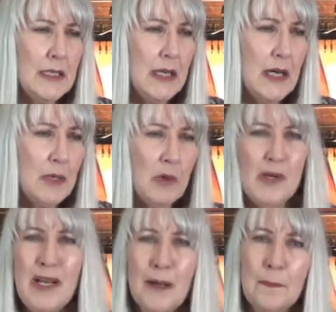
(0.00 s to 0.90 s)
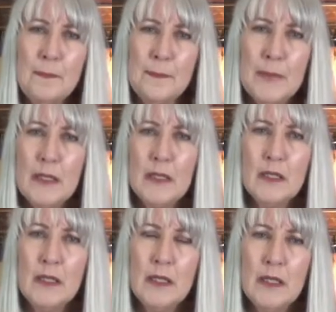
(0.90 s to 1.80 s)
I woke up.
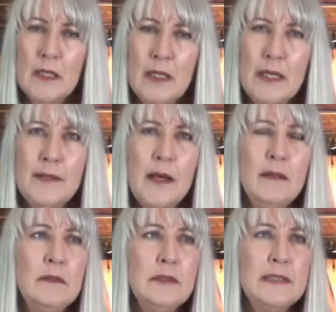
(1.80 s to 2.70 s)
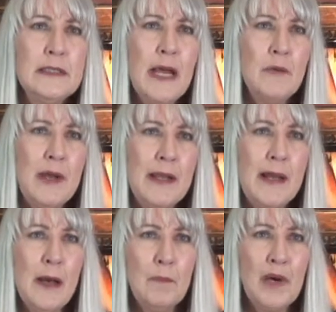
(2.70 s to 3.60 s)
And not only did I wake
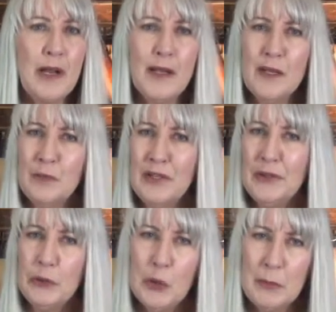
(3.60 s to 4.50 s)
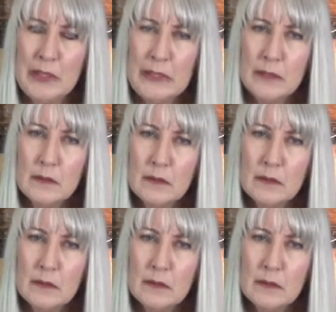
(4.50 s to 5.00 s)
up, but I could breathe normally,